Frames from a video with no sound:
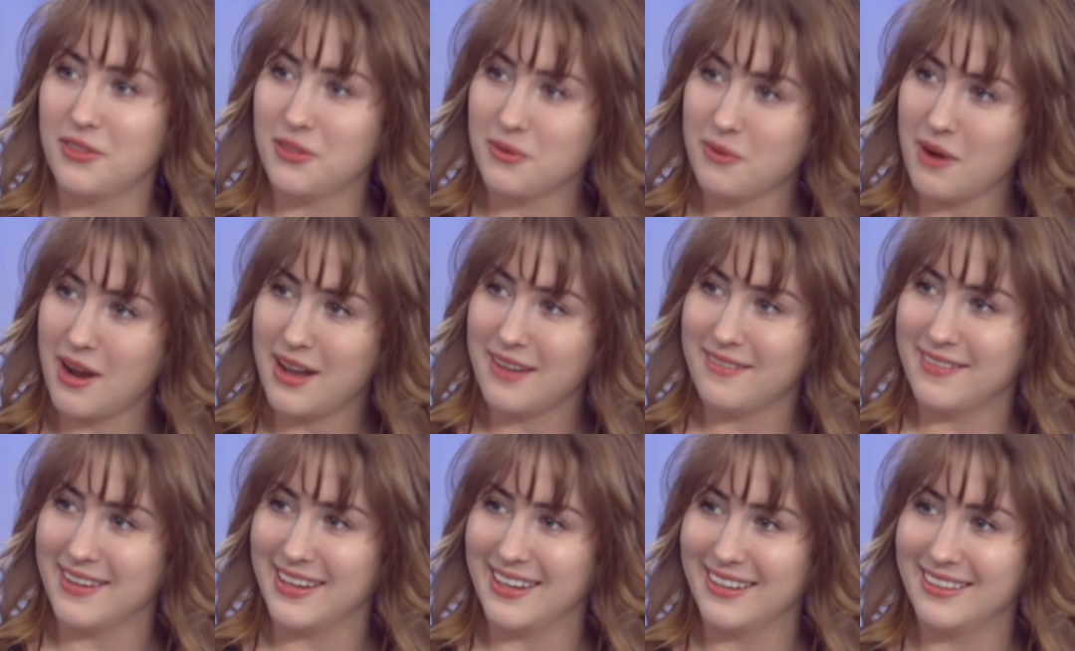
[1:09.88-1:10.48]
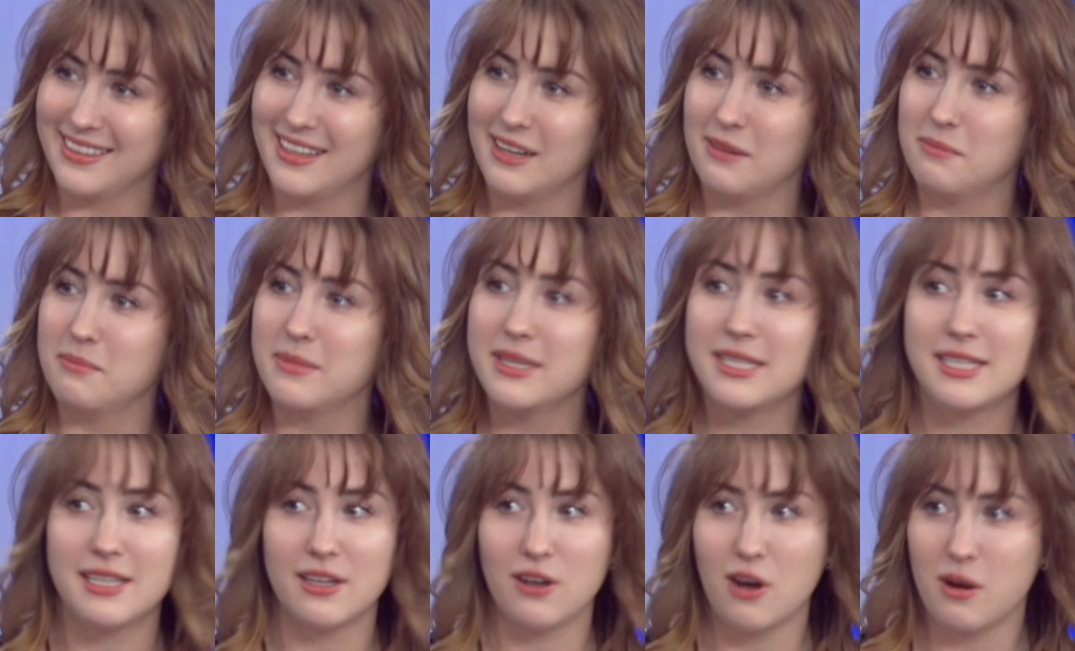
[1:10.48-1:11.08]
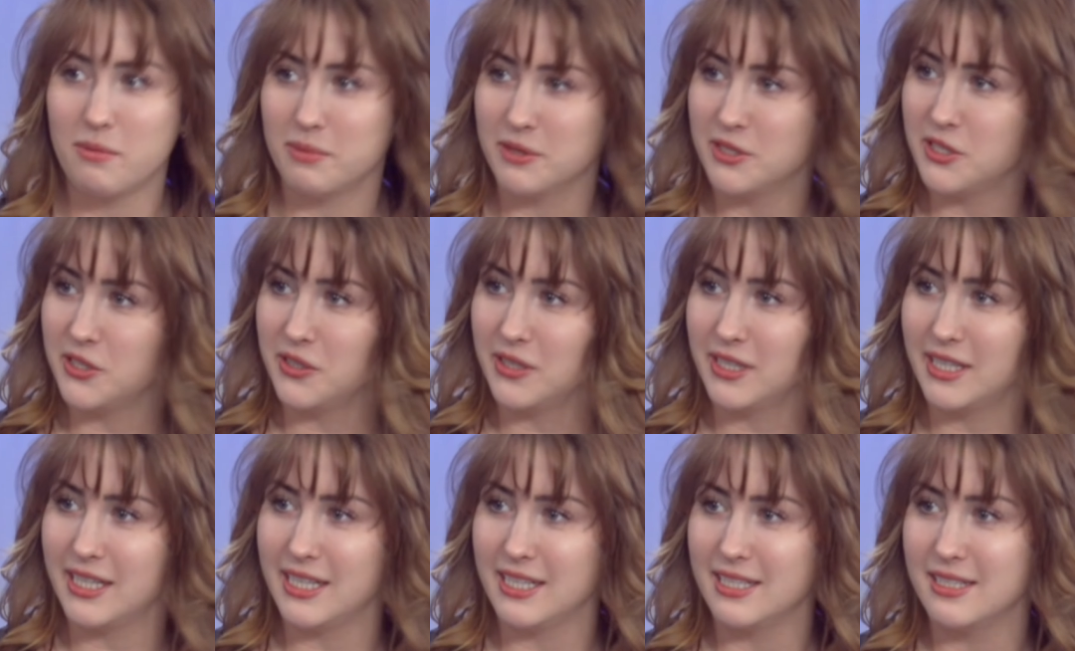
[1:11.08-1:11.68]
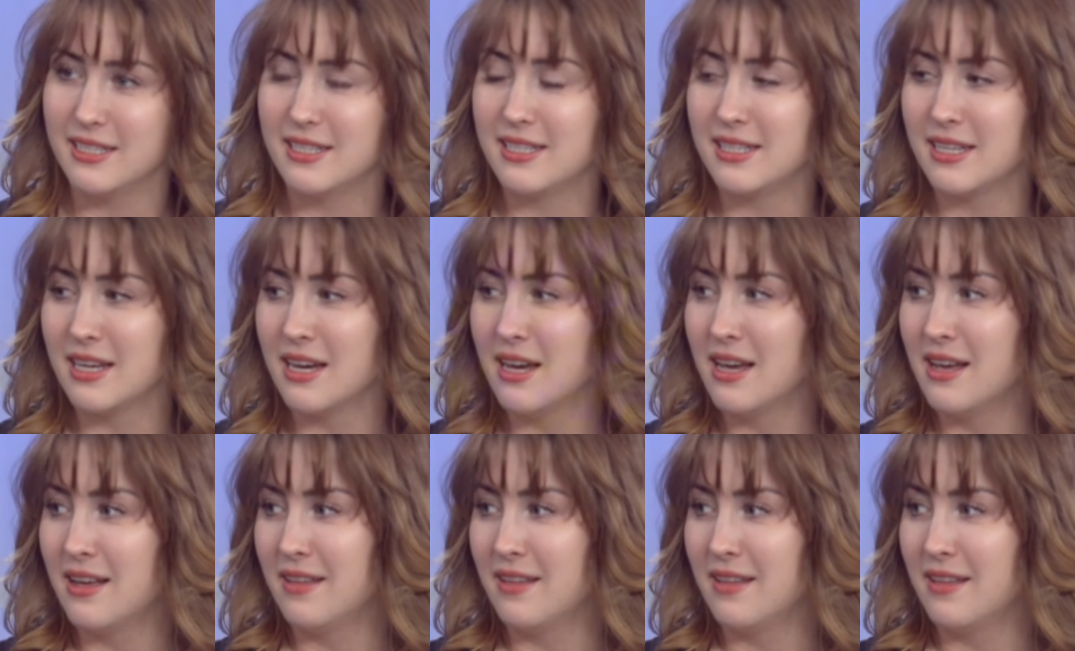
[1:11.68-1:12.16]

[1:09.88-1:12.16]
thriving. They're missing opportunities,